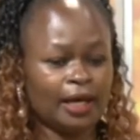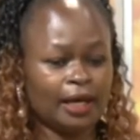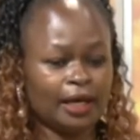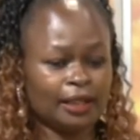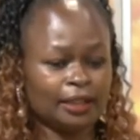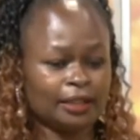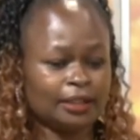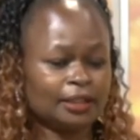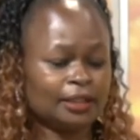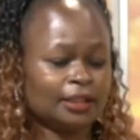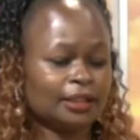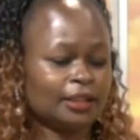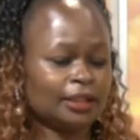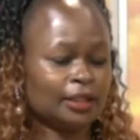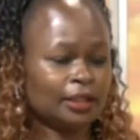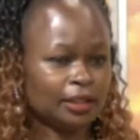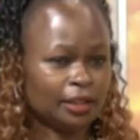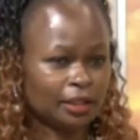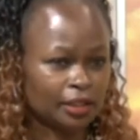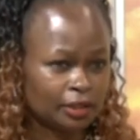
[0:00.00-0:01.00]

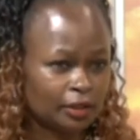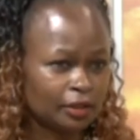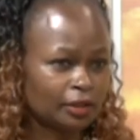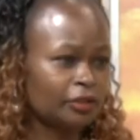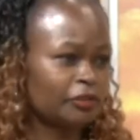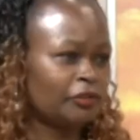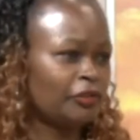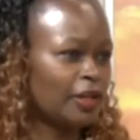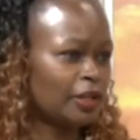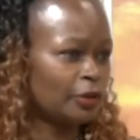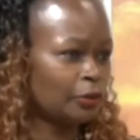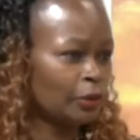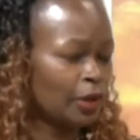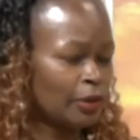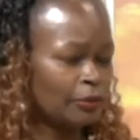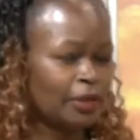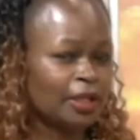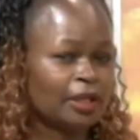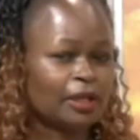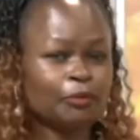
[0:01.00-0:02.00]
and you know, the fi
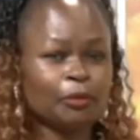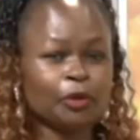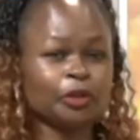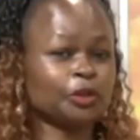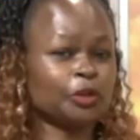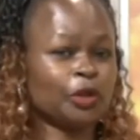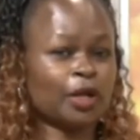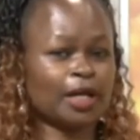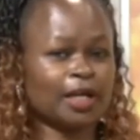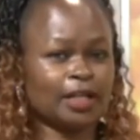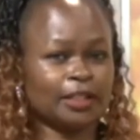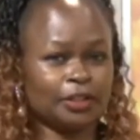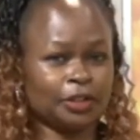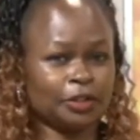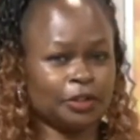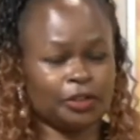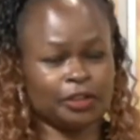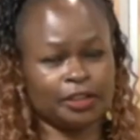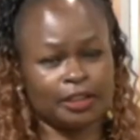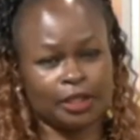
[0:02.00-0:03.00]
I mean, most
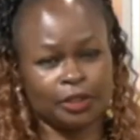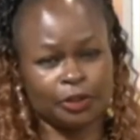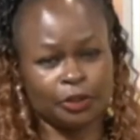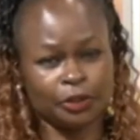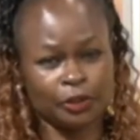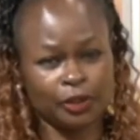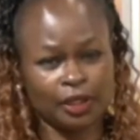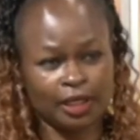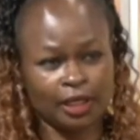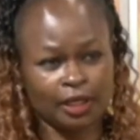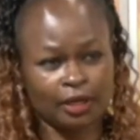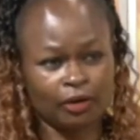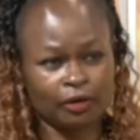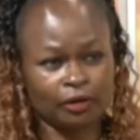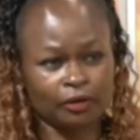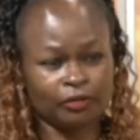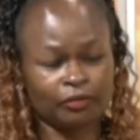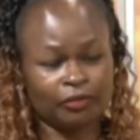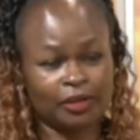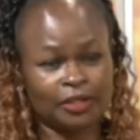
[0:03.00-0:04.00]
organizations are usually
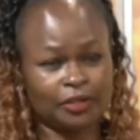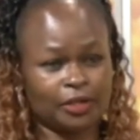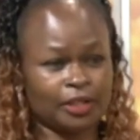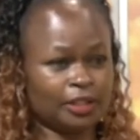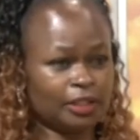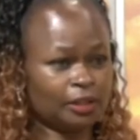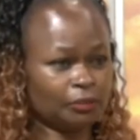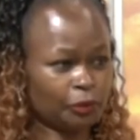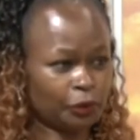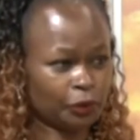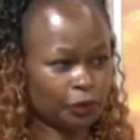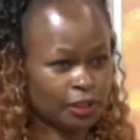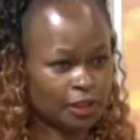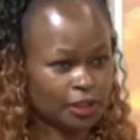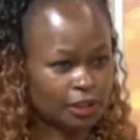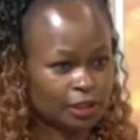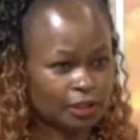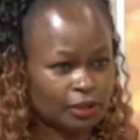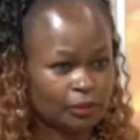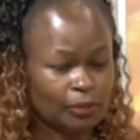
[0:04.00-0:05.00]
on fundraising
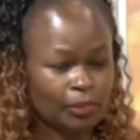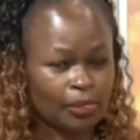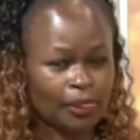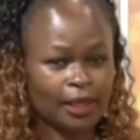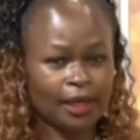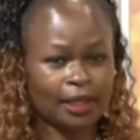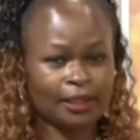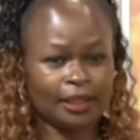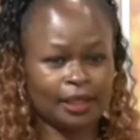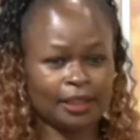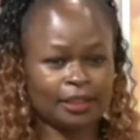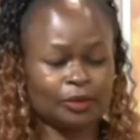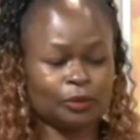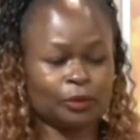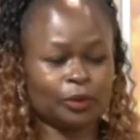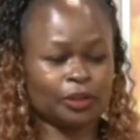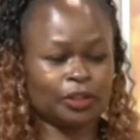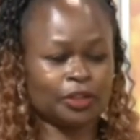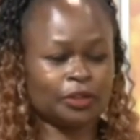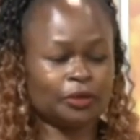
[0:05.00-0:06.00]
mode, mm-hmm. and
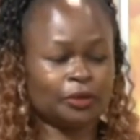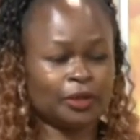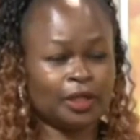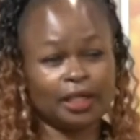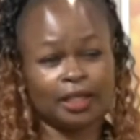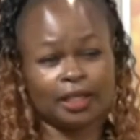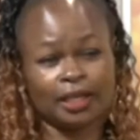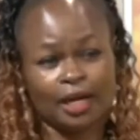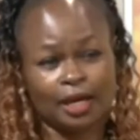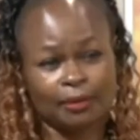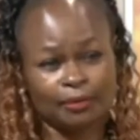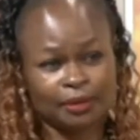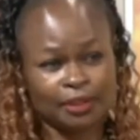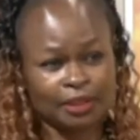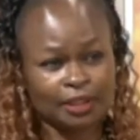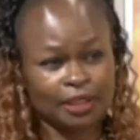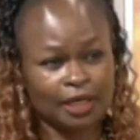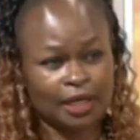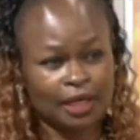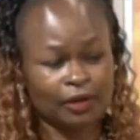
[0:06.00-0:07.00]
that's what really
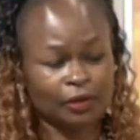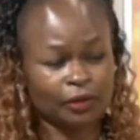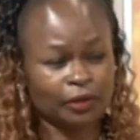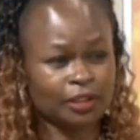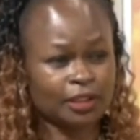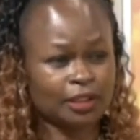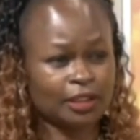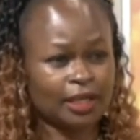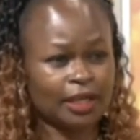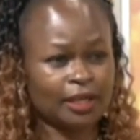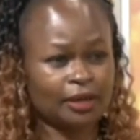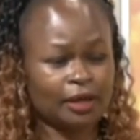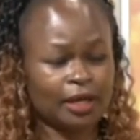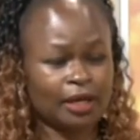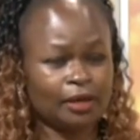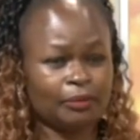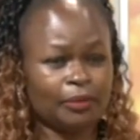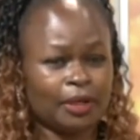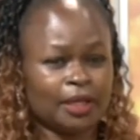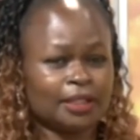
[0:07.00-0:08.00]
curbs a lot and,
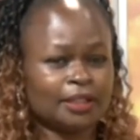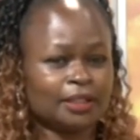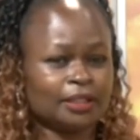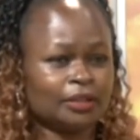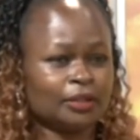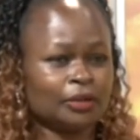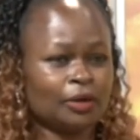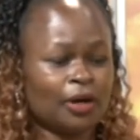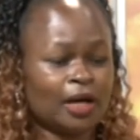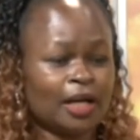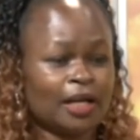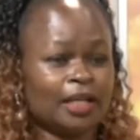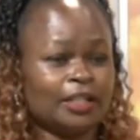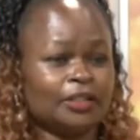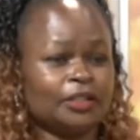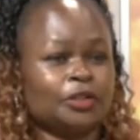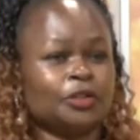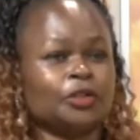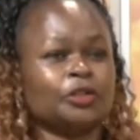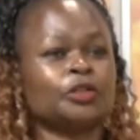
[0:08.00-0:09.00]
and makes
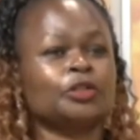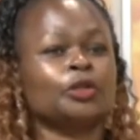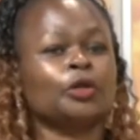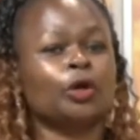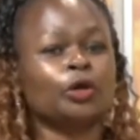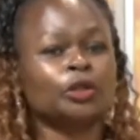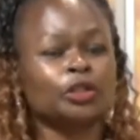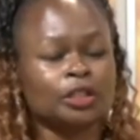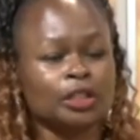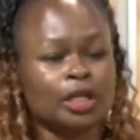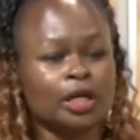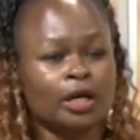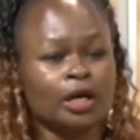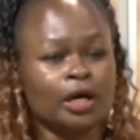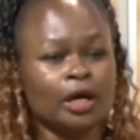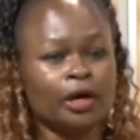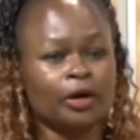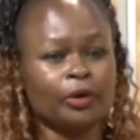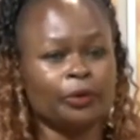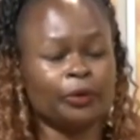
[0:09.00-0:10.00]
organizations not
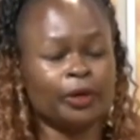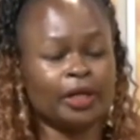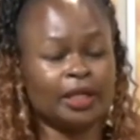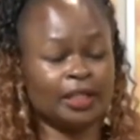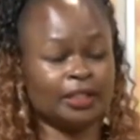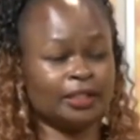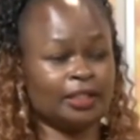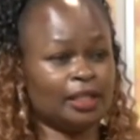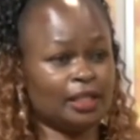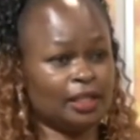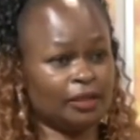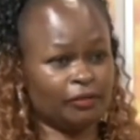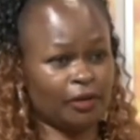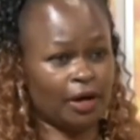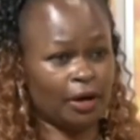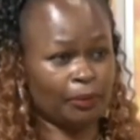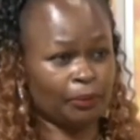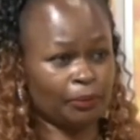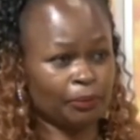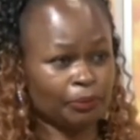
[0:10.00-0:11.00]
really
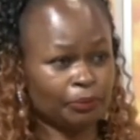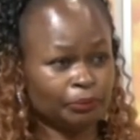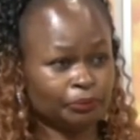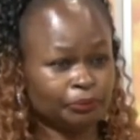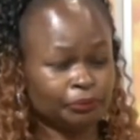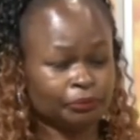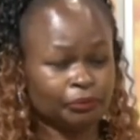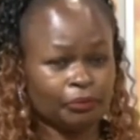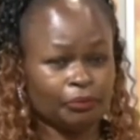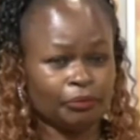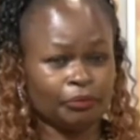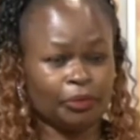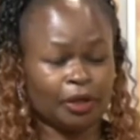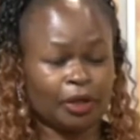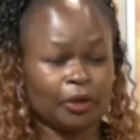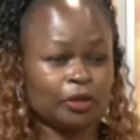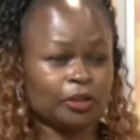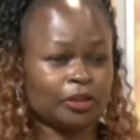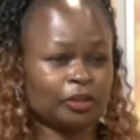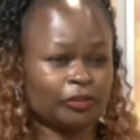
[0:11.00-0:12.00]
deliver, mm-hmm.
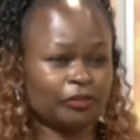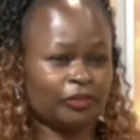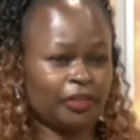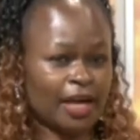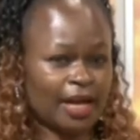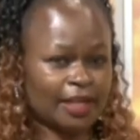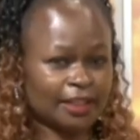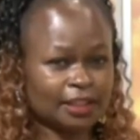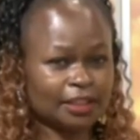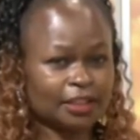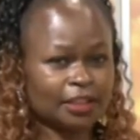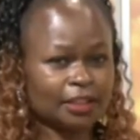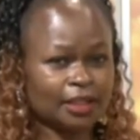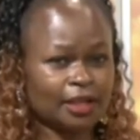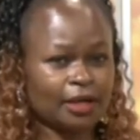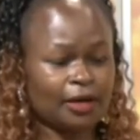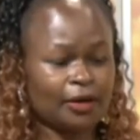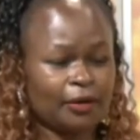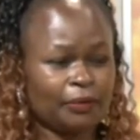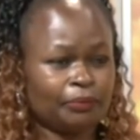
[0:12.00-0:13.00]
because of
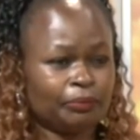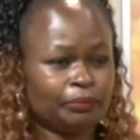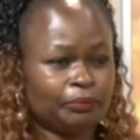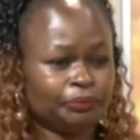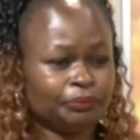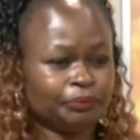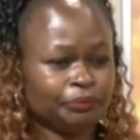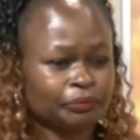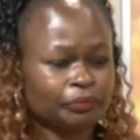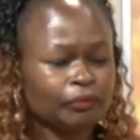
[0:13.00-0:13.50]
that um,